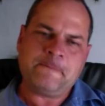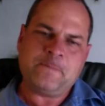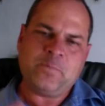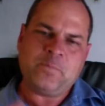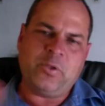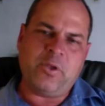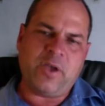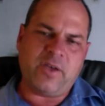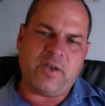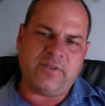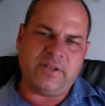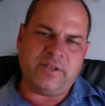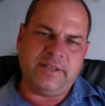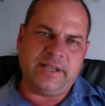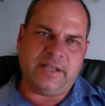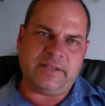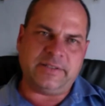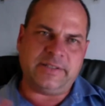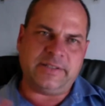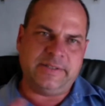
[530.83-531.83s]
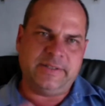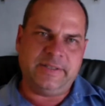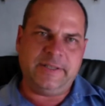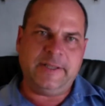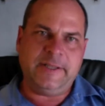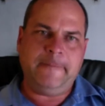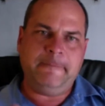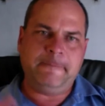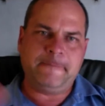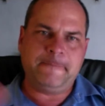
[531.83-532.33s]
you have a delta
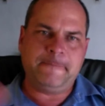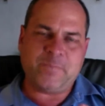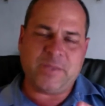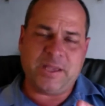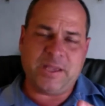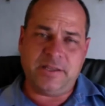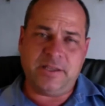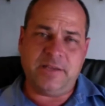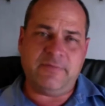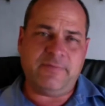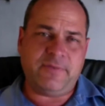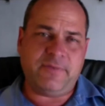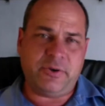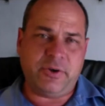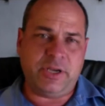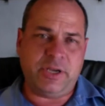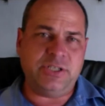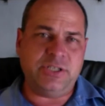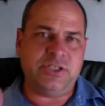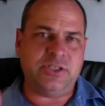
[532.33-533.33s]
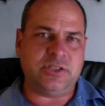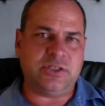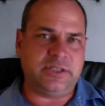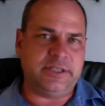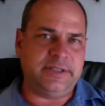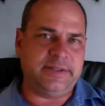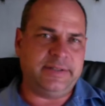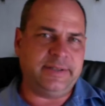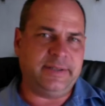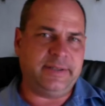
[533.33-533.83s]
T, a differential
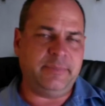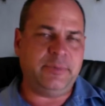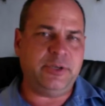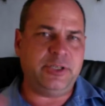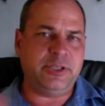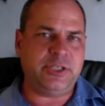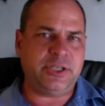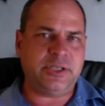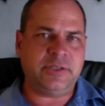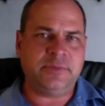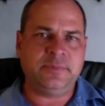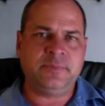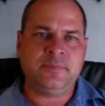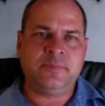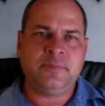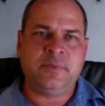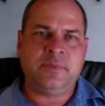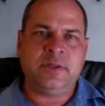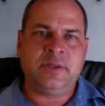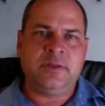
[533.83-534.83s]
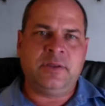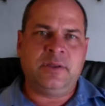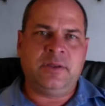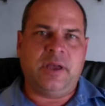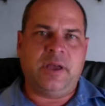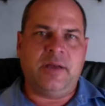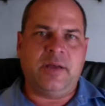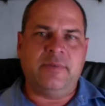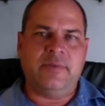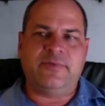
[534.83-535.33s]
in temperature
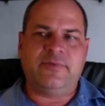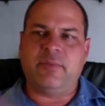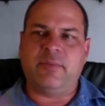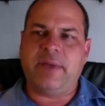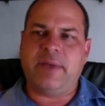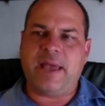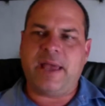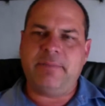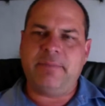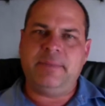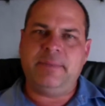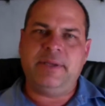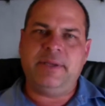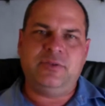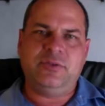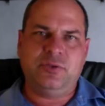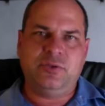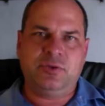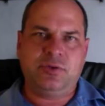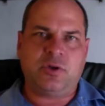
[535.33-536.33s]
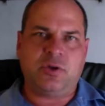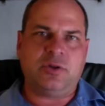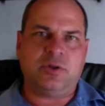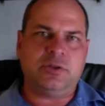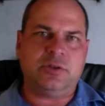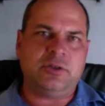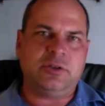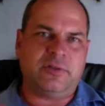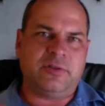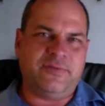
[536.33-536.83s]
from ambient to
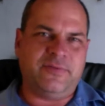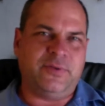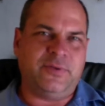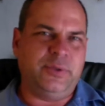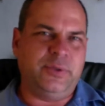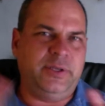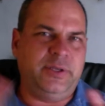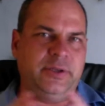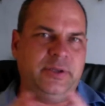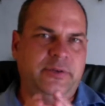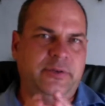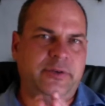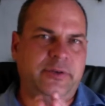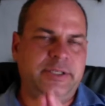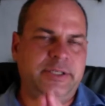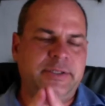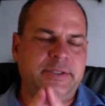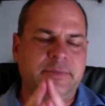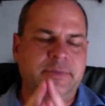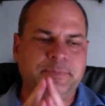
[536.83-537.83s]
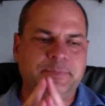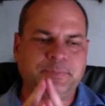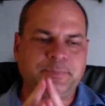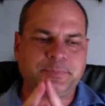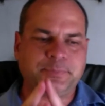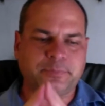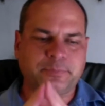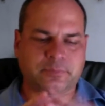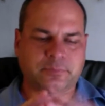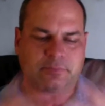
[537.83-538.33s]
cold of 40 degrees.
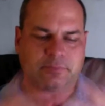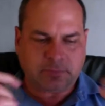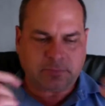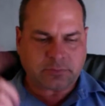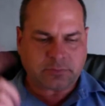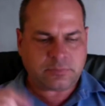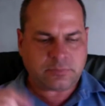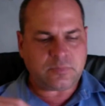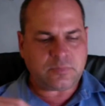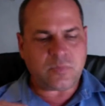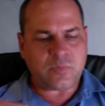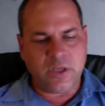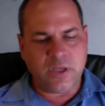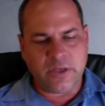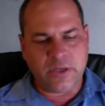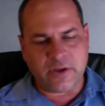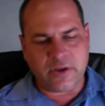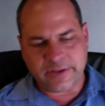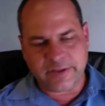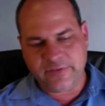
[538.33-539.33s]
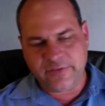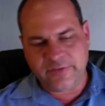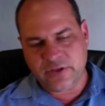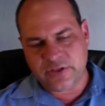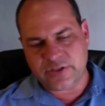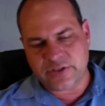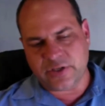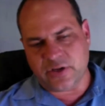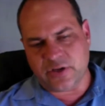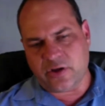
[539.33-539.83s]
Now I'll give you a
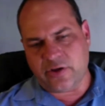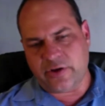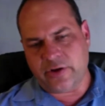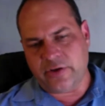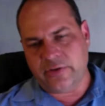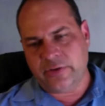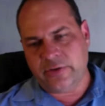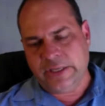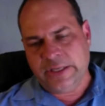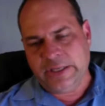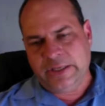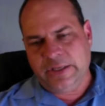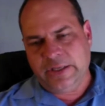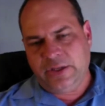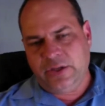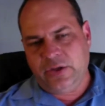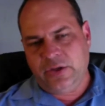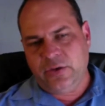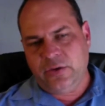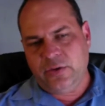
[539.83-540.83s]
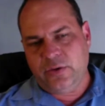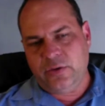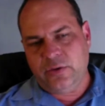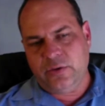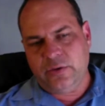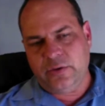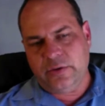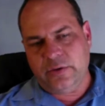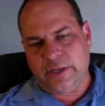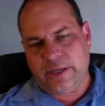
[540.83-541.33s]
scenario.
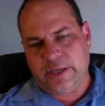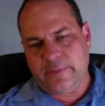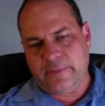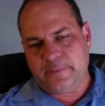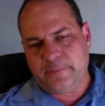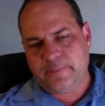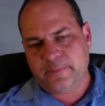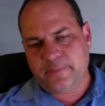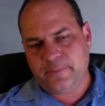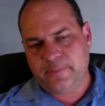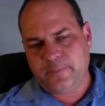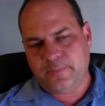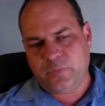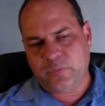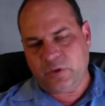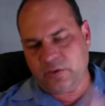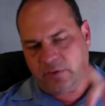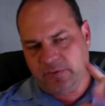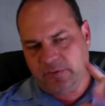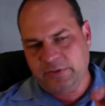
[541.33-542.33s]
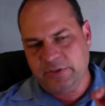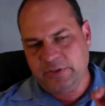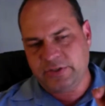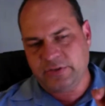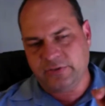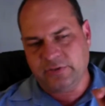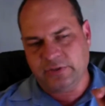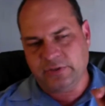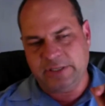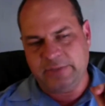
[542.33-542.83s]
Well, first
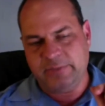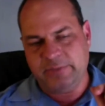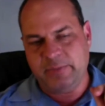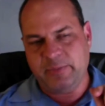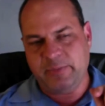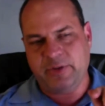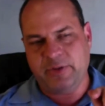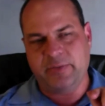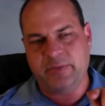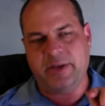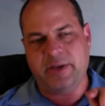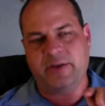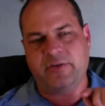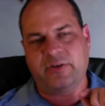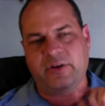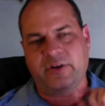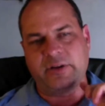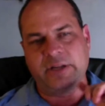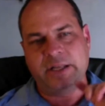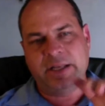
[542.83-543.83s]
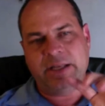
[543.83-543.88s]
of all, let me put the background.